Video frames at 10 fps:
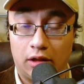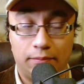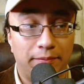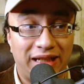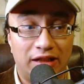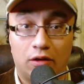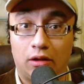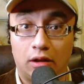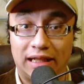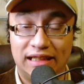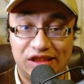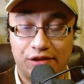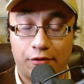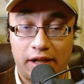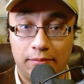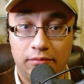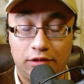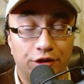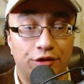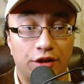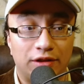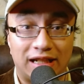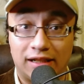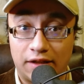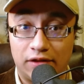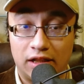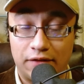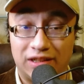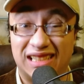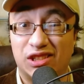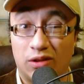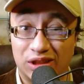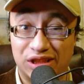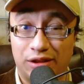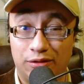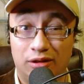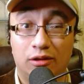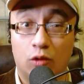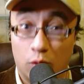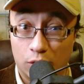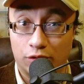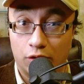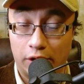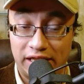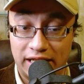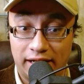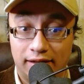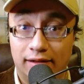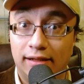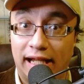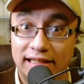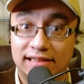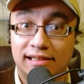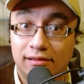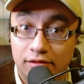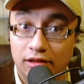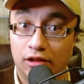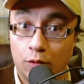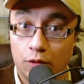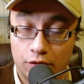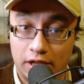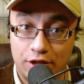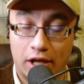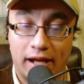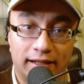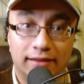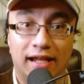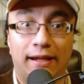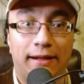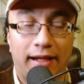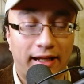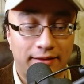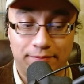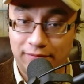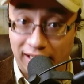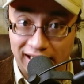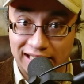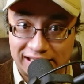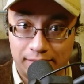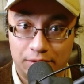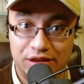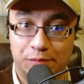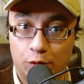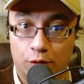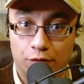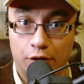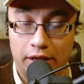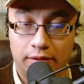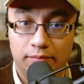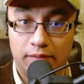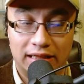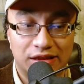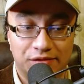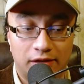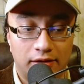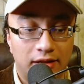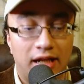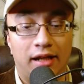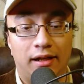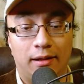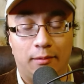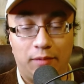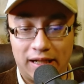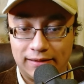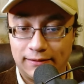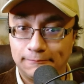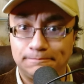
me on Instagram, you'll know that 11-11 is also Corduroy Day, hence the corduroy jacket and you can't see them, but some corduroy pants as well. But